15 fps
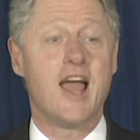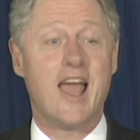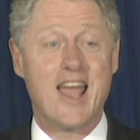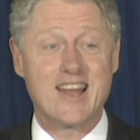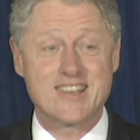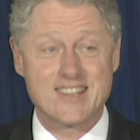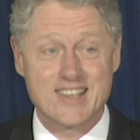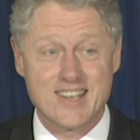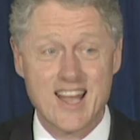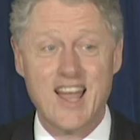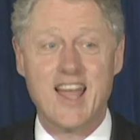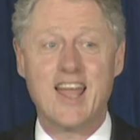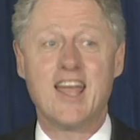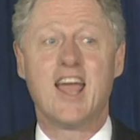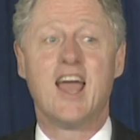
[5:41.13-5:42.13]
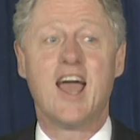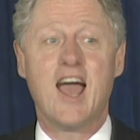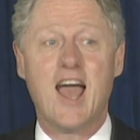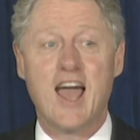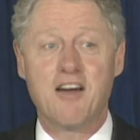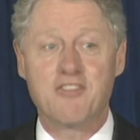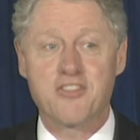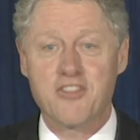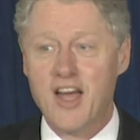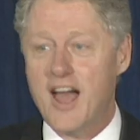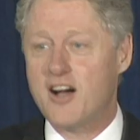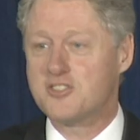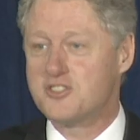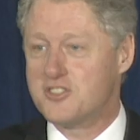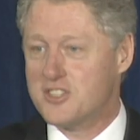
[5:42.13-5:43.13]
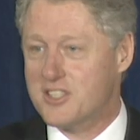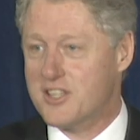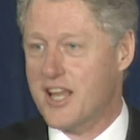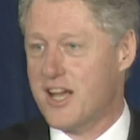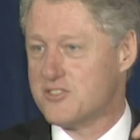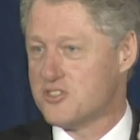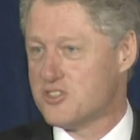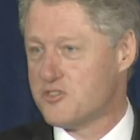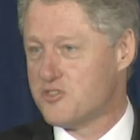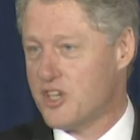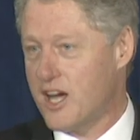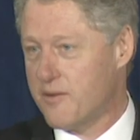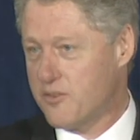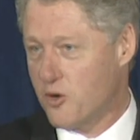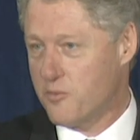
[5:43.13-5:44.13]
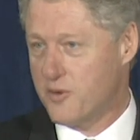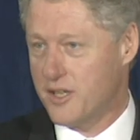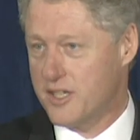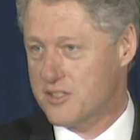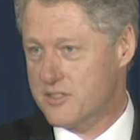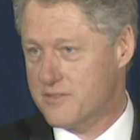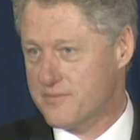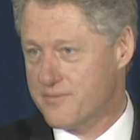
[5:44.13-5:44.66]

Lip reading: and today have thousands and thousands of job openings.